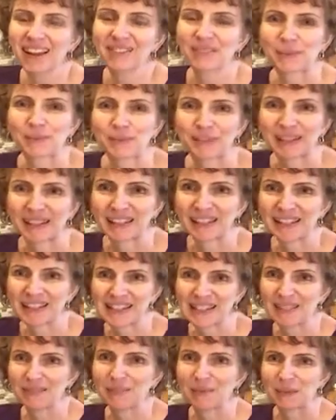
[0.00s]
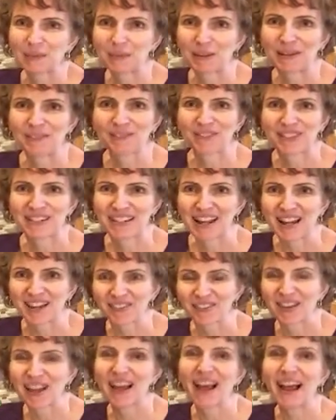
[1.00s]
everybody, it's Amy with Pampered
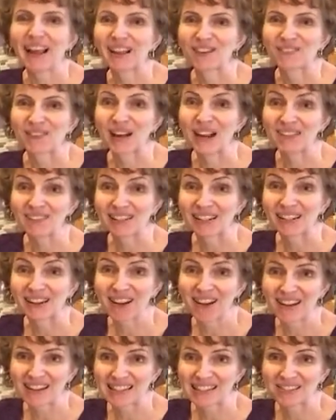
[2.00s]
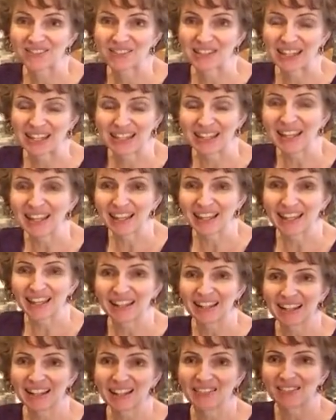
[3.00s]
Chef. I hope you're having an awesome day,
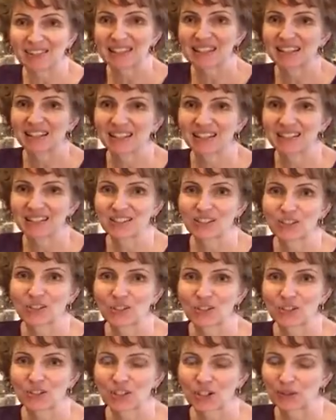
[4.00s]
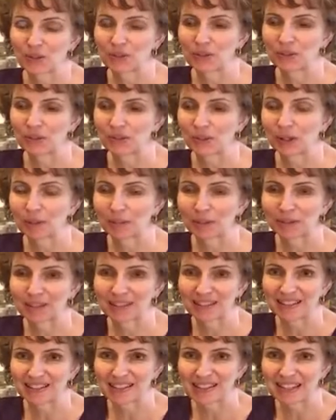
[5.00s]
and I am excited to share with you a couple of
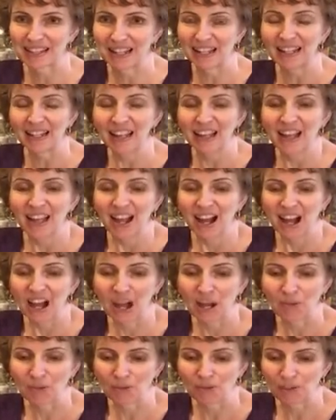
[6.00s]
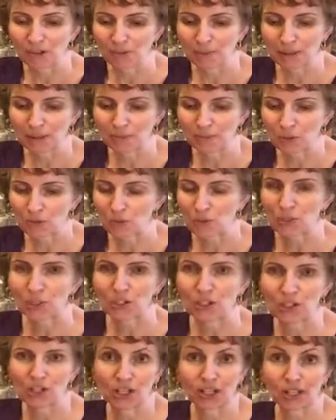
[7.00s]
things today. A friend of mine was
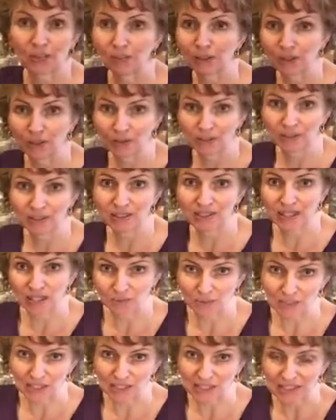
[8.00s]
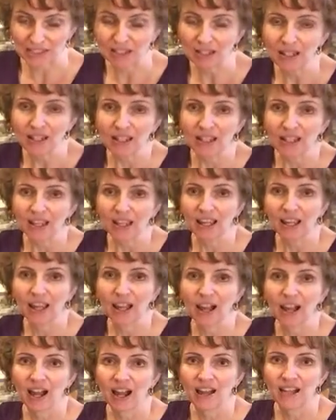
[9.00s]
recently talking about downsizing,
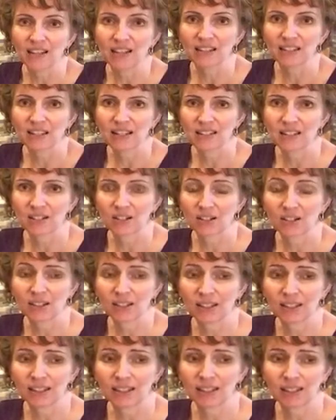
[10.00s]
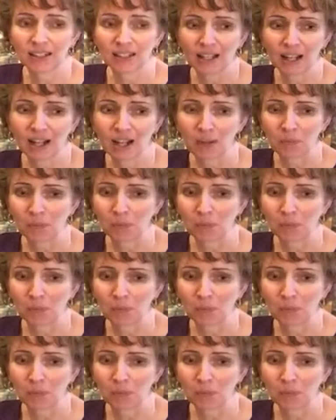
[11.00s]
and I started thinking,